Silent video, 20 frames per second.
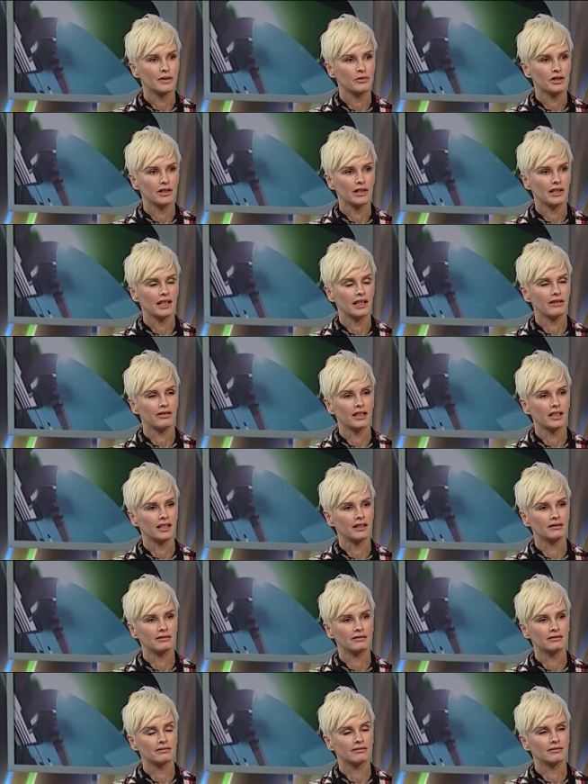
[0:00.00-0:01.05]
so How was it? I
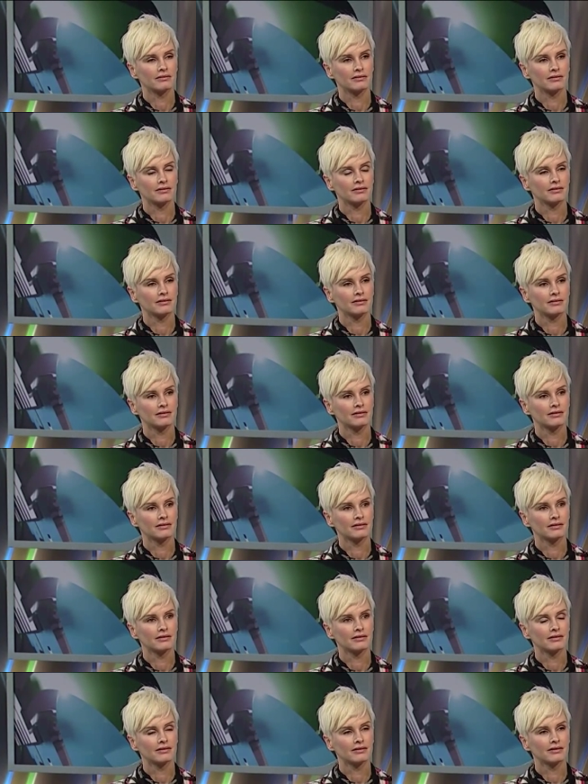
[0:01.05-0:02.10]
mean, having lived
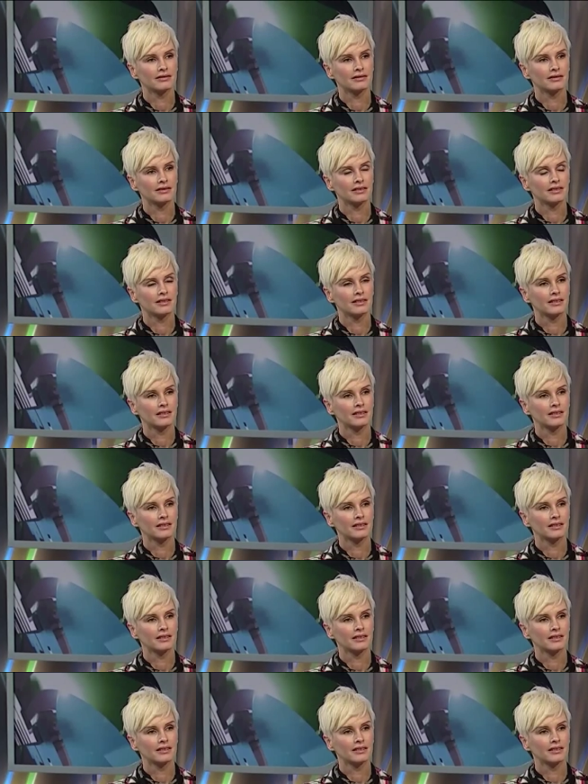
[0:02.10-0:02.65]
throughout the world and